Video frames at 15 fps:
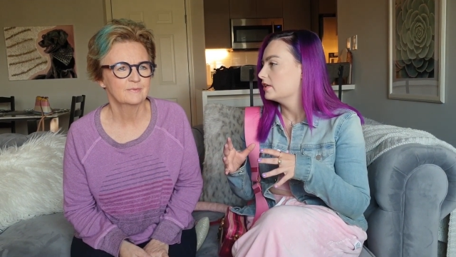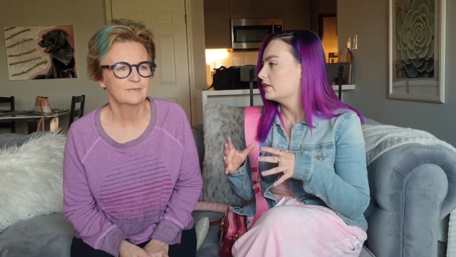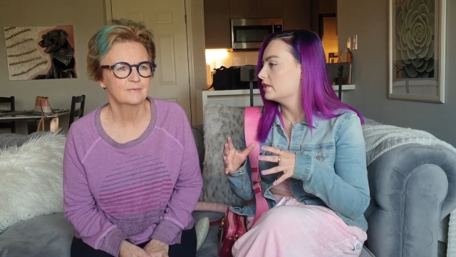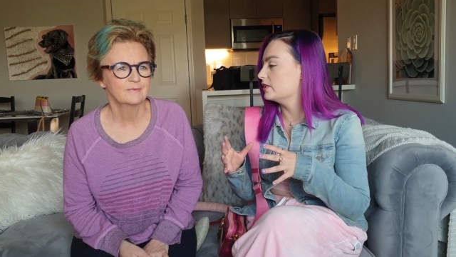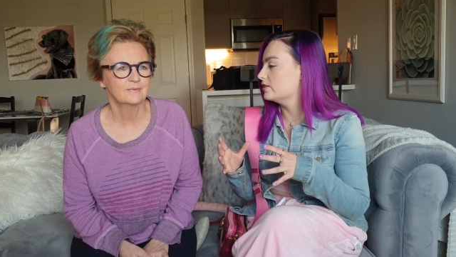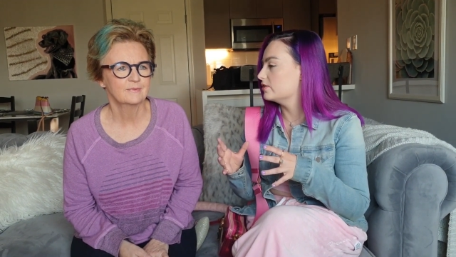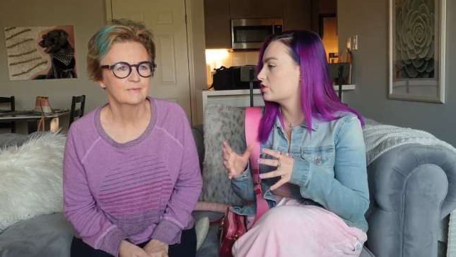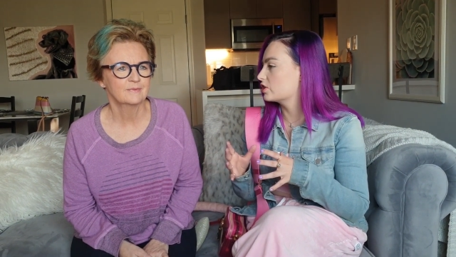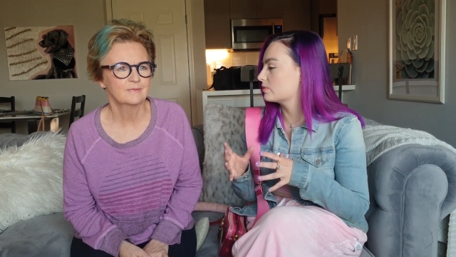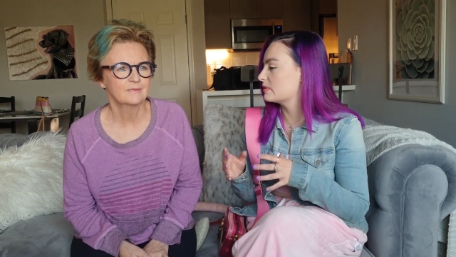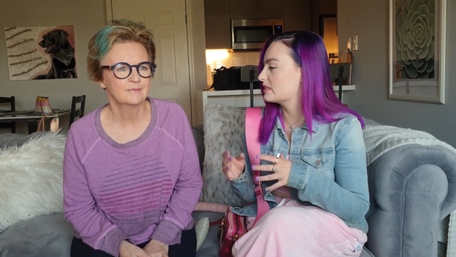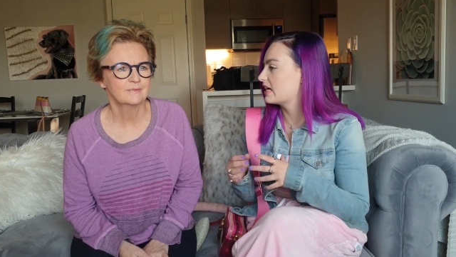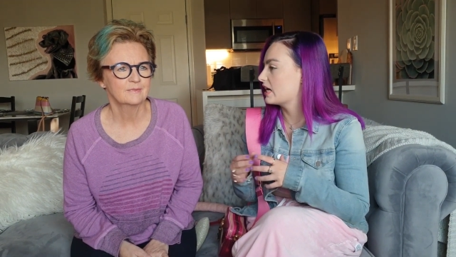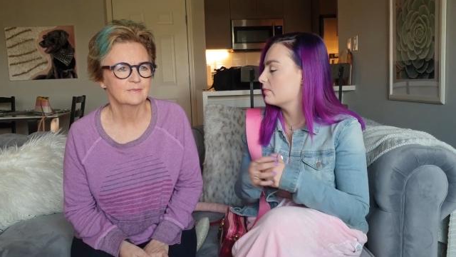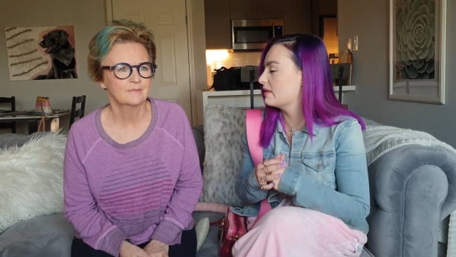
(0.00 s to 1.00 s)
Speaker 1: He
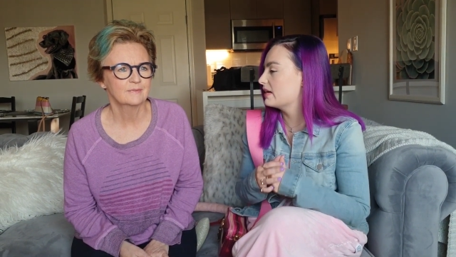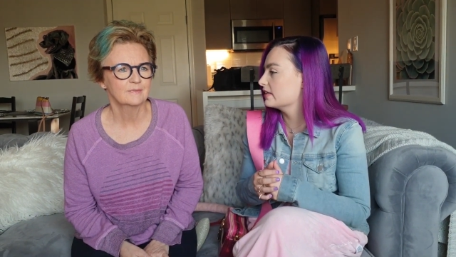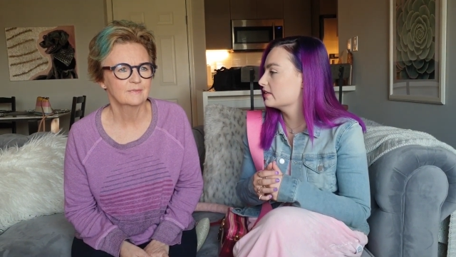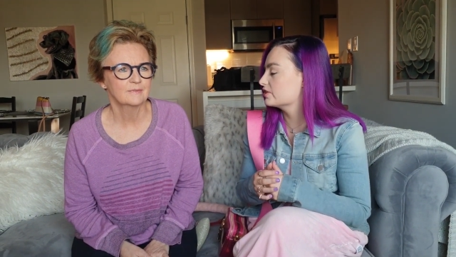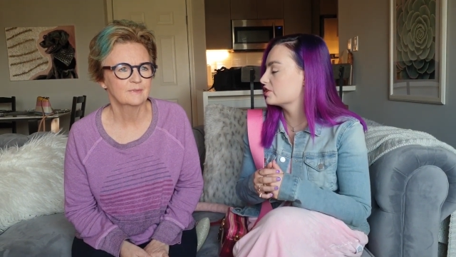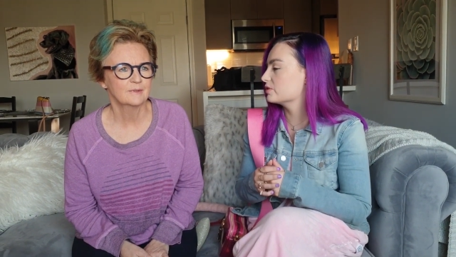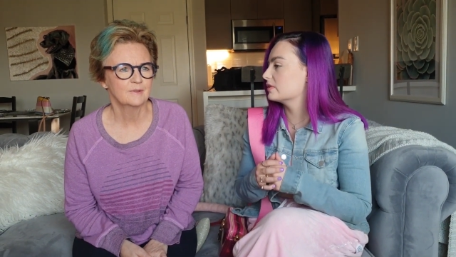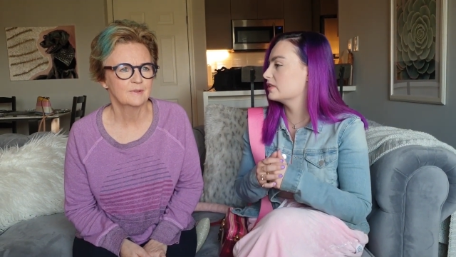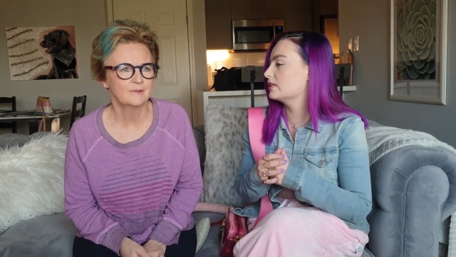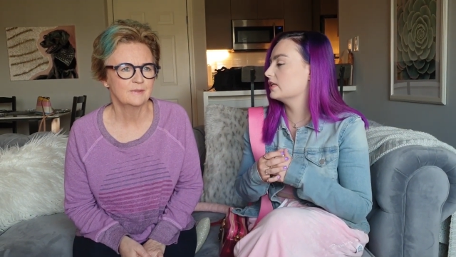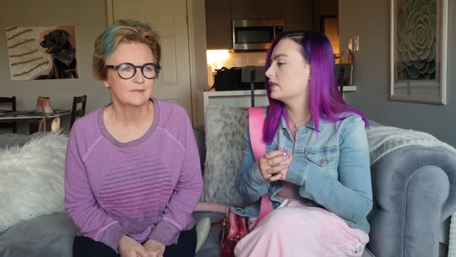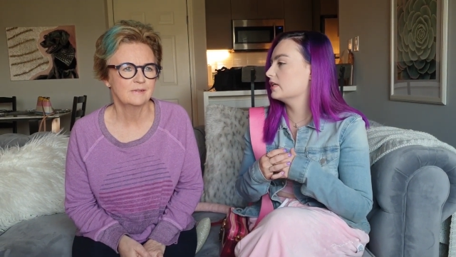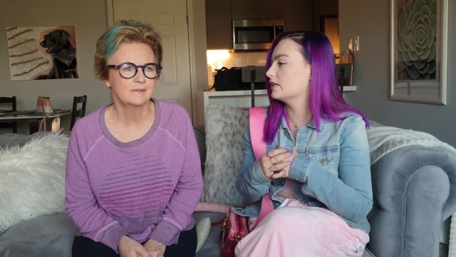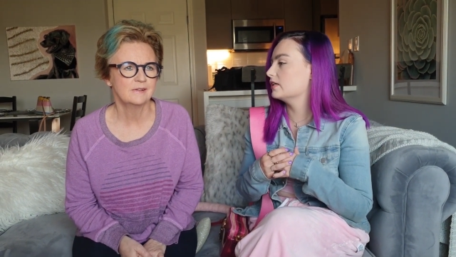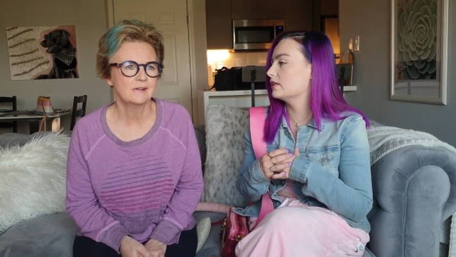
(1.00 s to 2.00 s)
determined how many she would
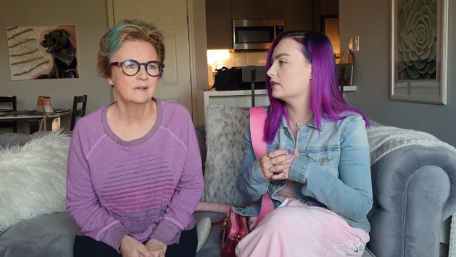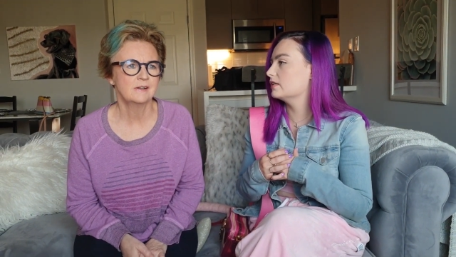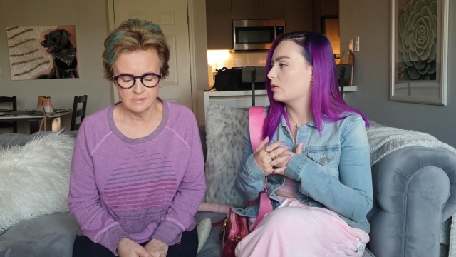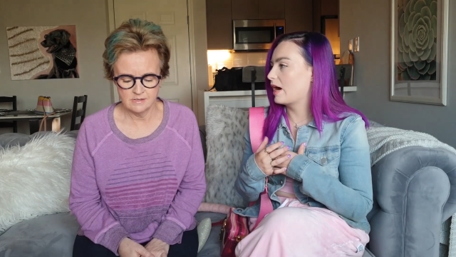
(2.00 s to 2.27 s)
need,